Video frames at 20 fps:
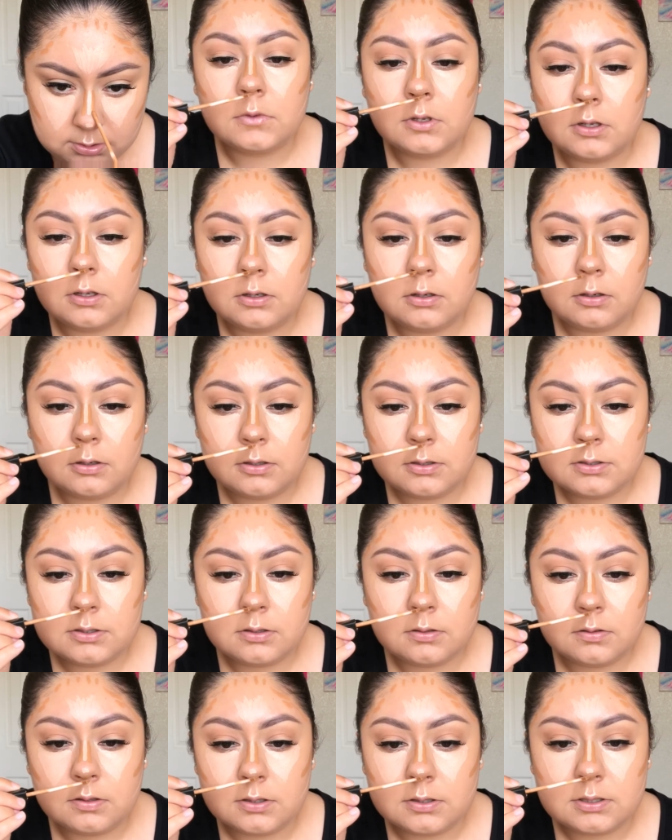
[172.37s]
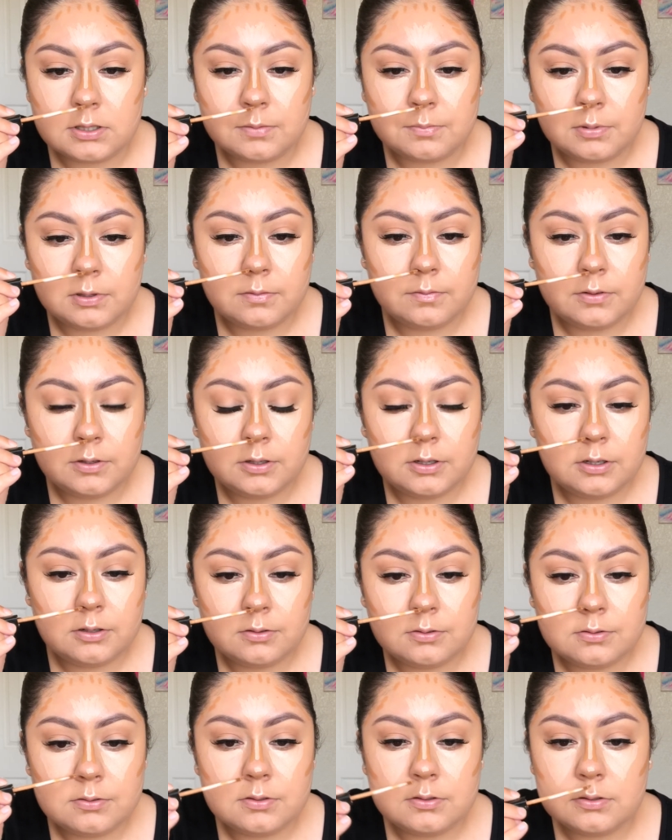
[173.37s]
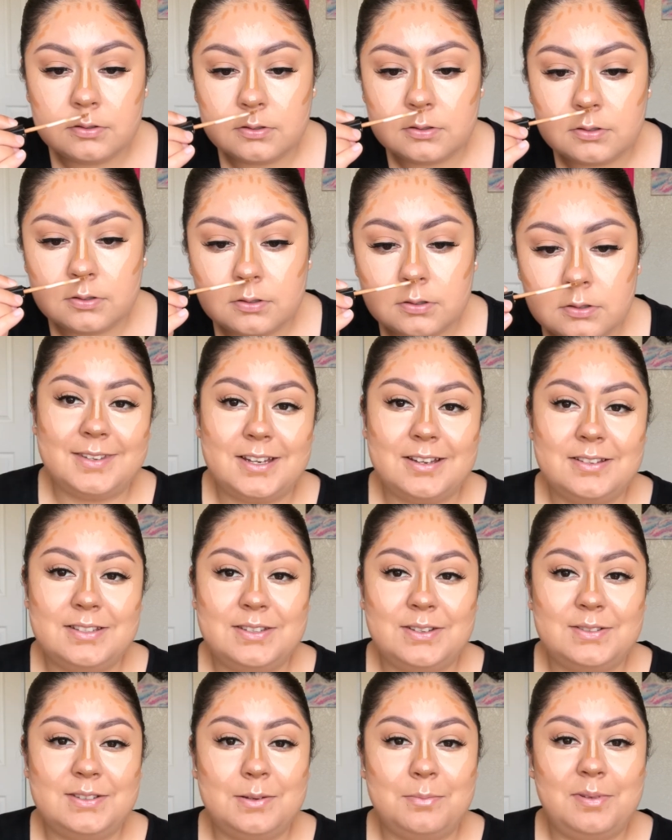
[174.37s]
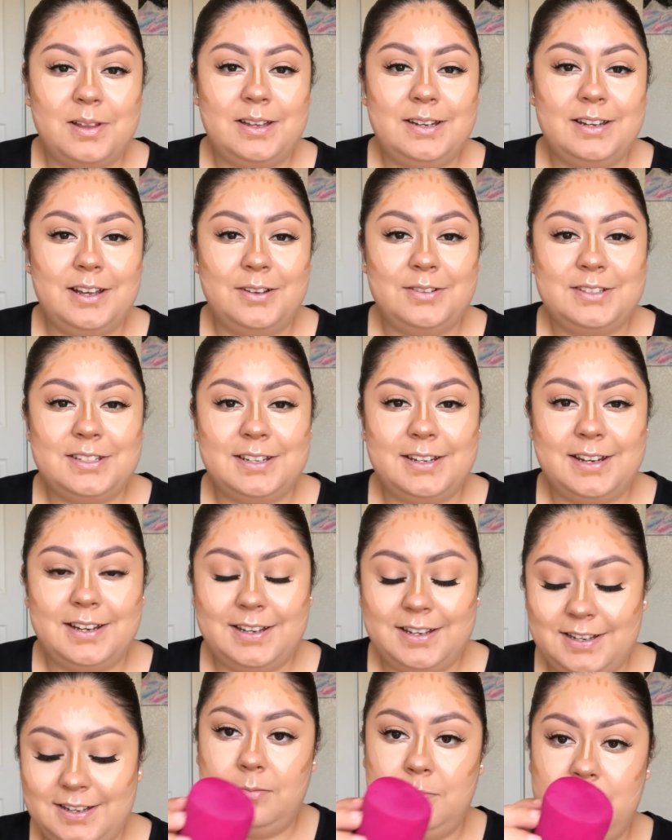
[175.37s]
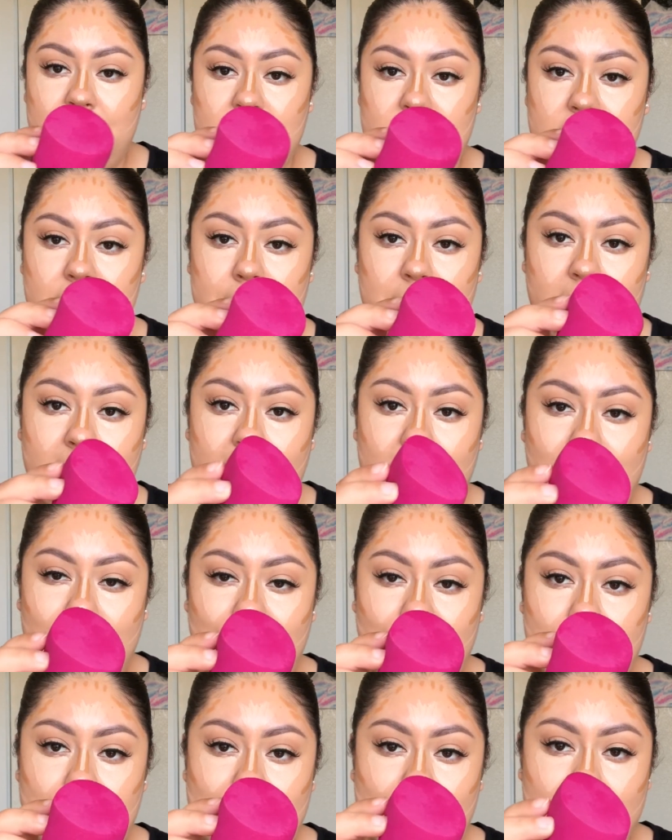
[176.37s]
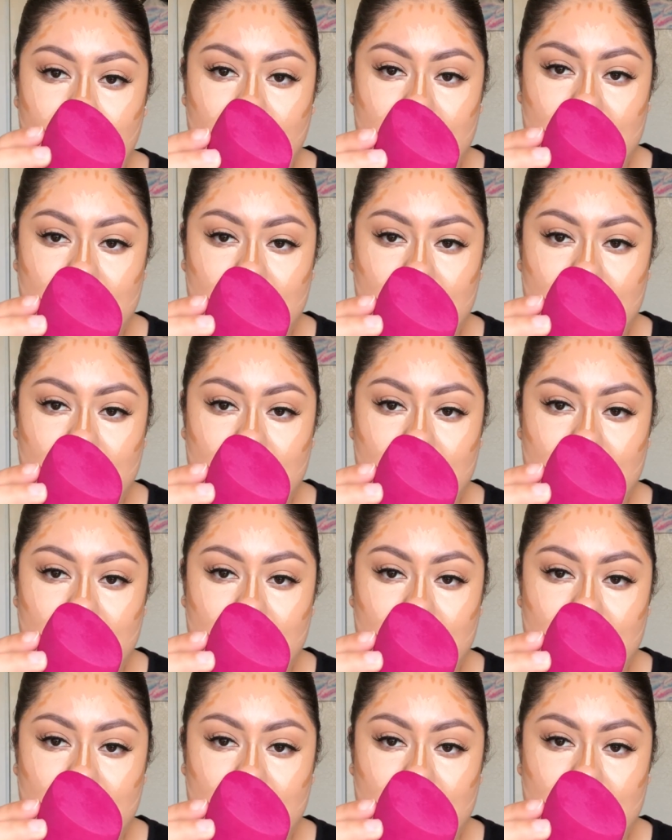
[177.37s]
and also the tip of your nose. So to blend out today, I'm using my e.l.f. Beauty